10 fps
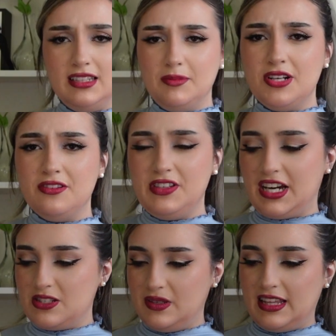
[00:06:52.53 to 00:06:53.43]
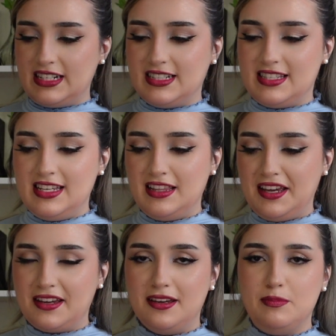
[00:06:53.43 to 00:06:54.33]
Let me know if you guys would like to see
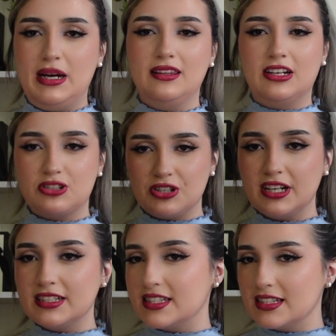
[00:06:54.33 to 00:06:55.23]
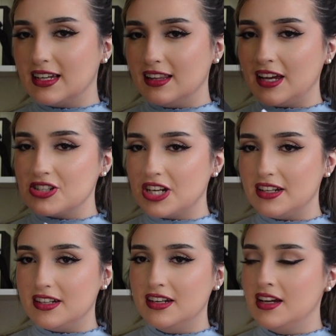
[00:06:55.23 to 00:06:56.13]
like my luxuries collection,